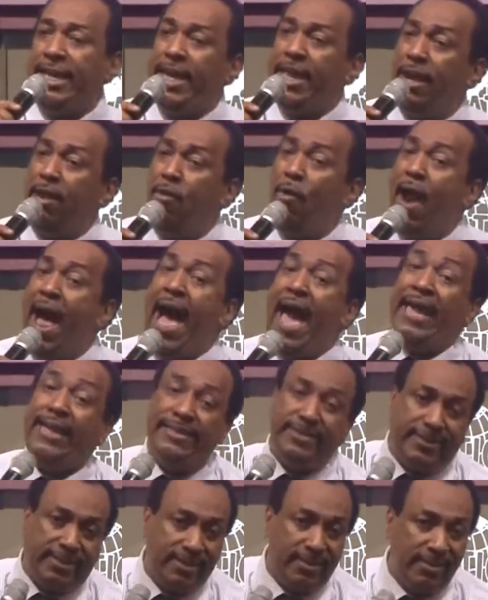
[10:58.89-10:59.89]
Get it
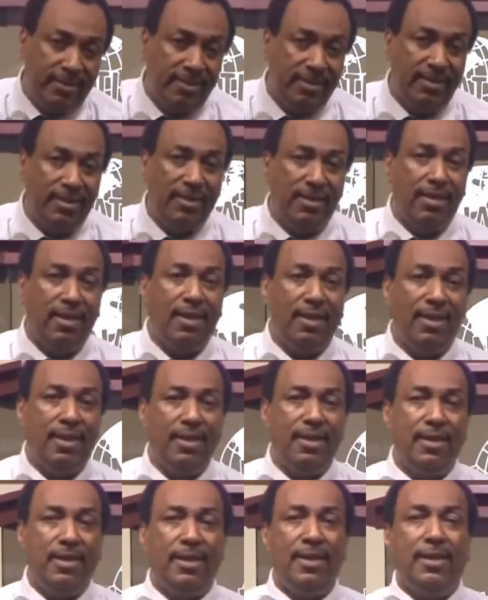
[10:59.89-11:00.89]
right.
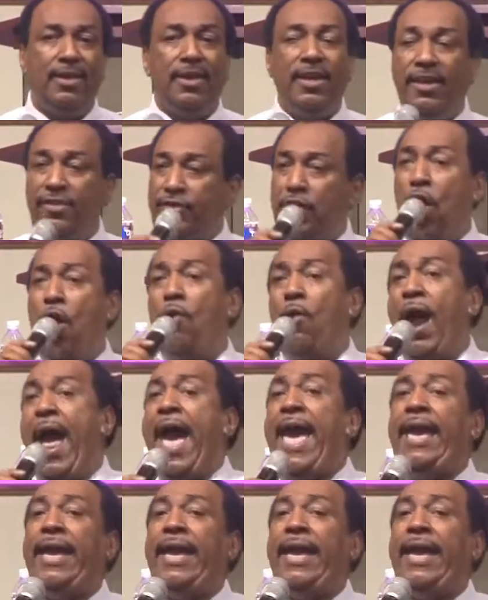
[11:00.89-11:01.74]
It's going to